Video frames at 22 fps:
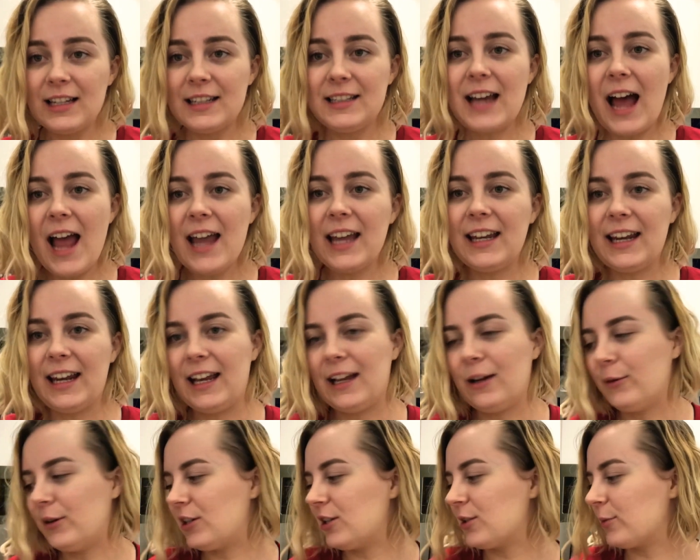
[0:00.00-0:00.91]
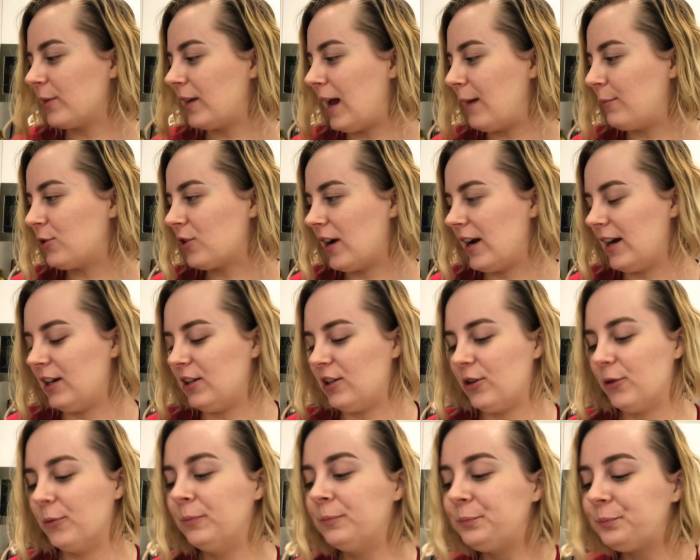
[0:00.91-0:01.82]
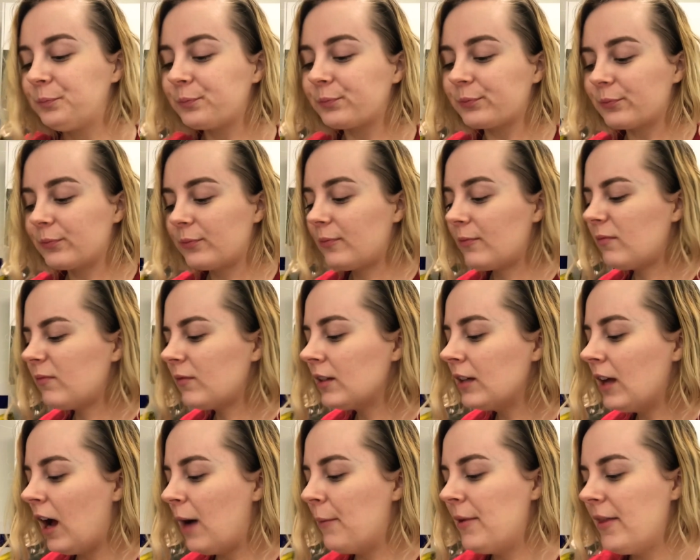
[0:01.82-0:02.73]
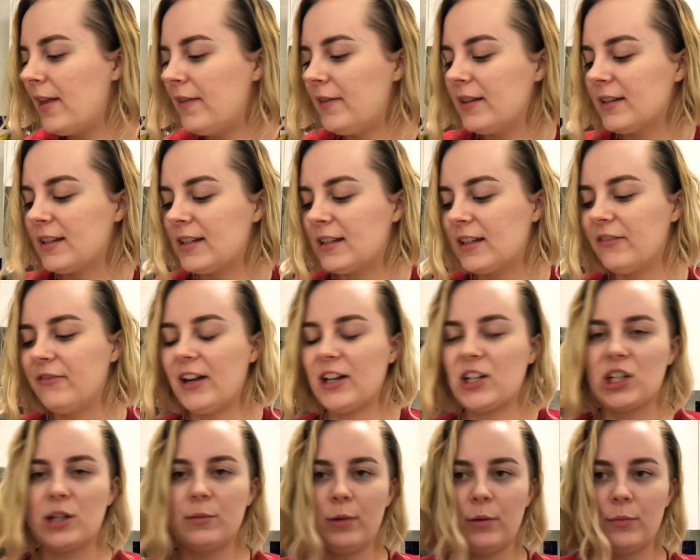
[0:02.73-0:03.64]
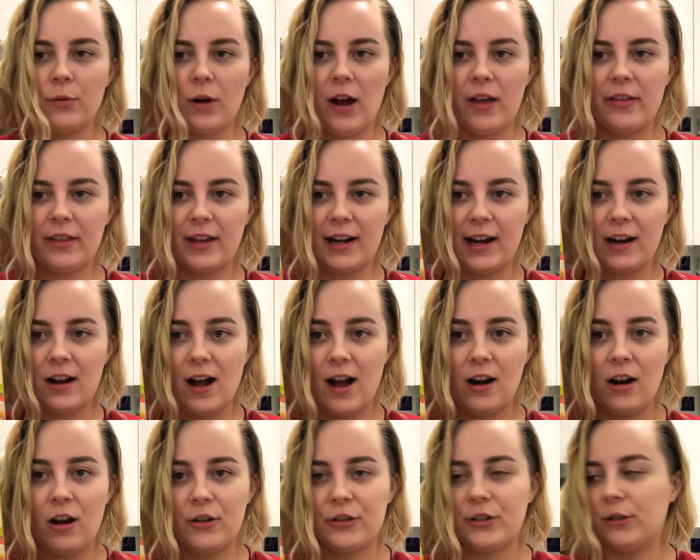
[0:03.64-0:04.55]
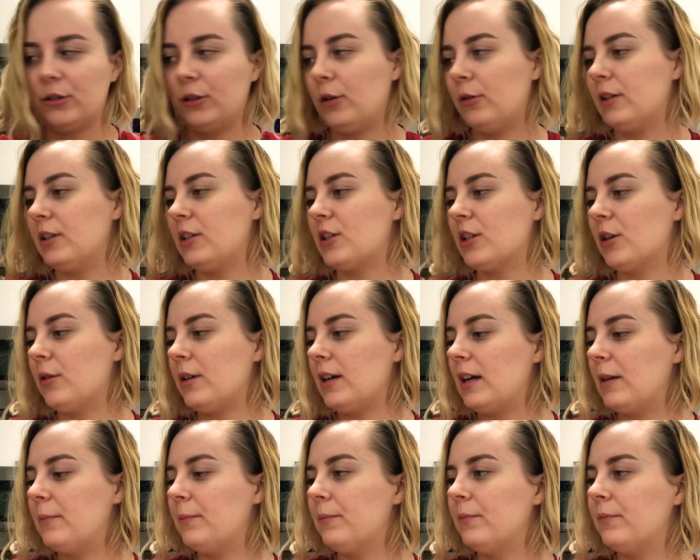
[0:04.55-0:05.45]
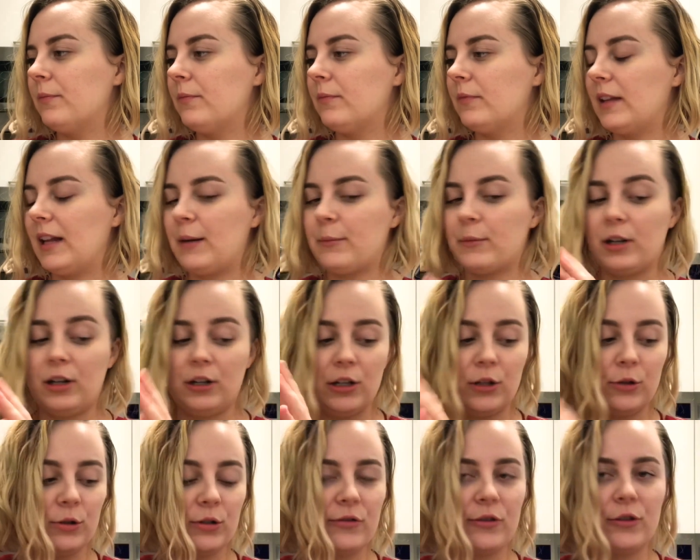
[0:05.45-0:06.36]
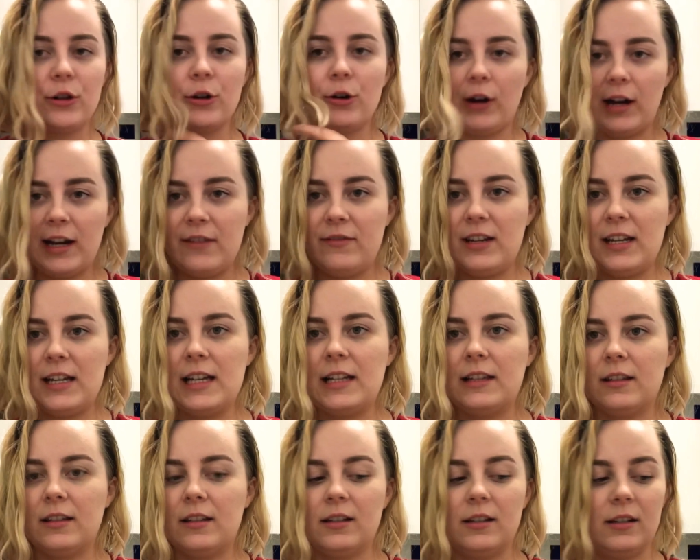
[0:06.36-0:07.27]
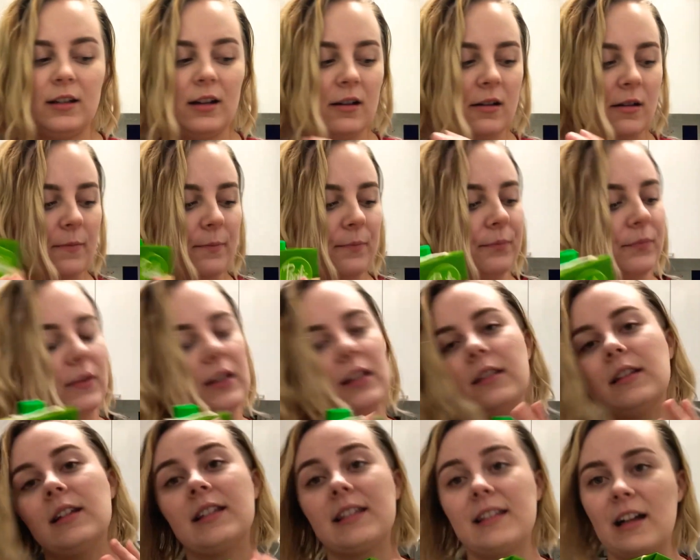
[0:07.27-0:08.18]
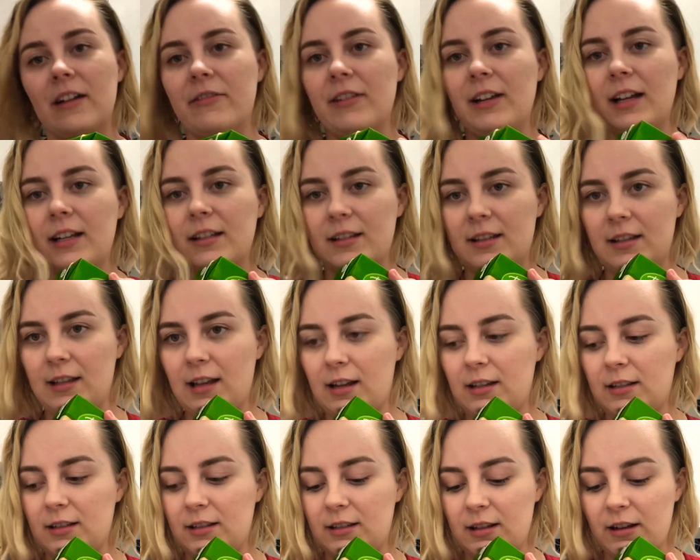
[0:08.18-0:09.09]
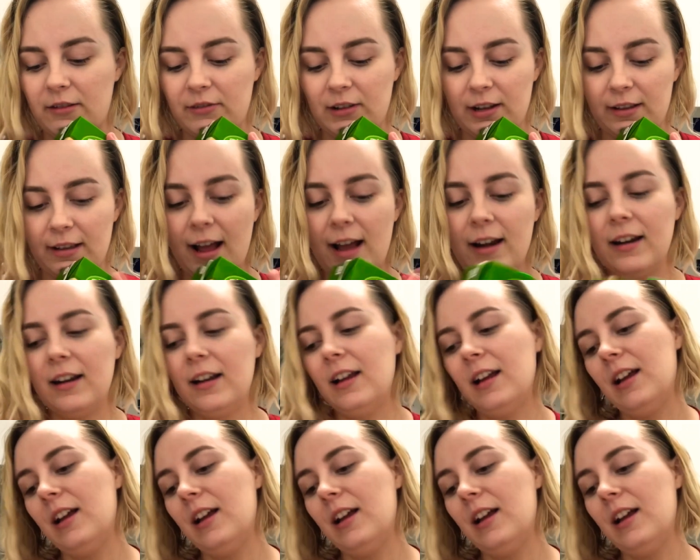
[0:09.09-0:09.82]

dieting, which is what I'm trying to do. And then this is the vegetable broth that I got, also low in sodium, that I'm gonna use for the gravy and the stuffing and stuff like that.